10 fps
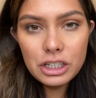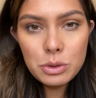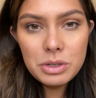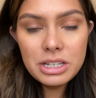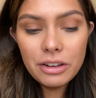
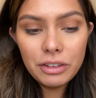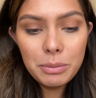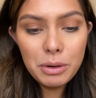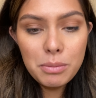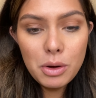This was
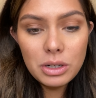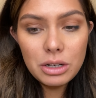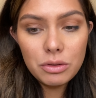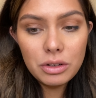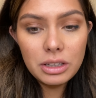definitely promoted
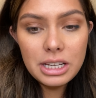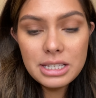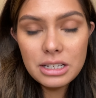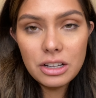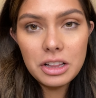and
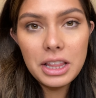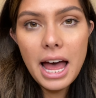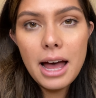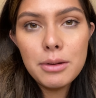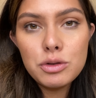released and
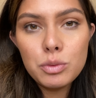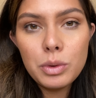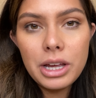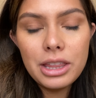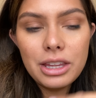collabed
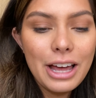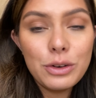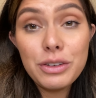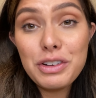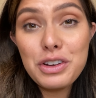with, I
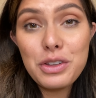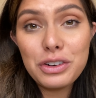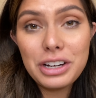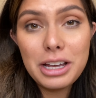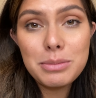don't even know
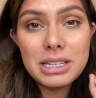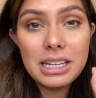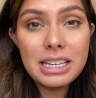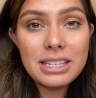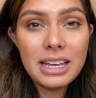their names.
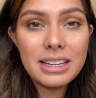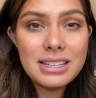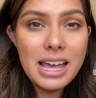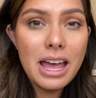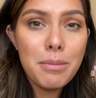It's like
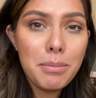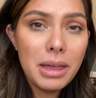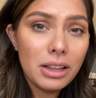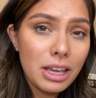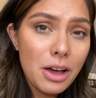
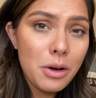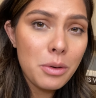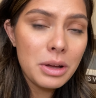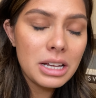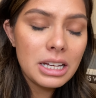
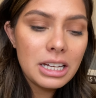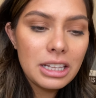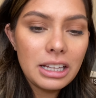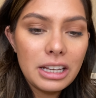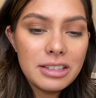D'Amelio,
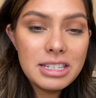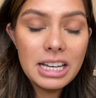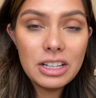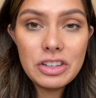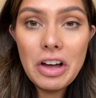the
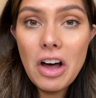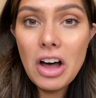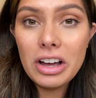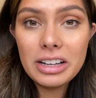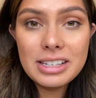
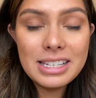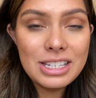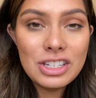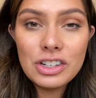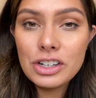TikTok
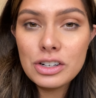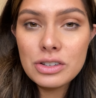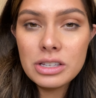sisters.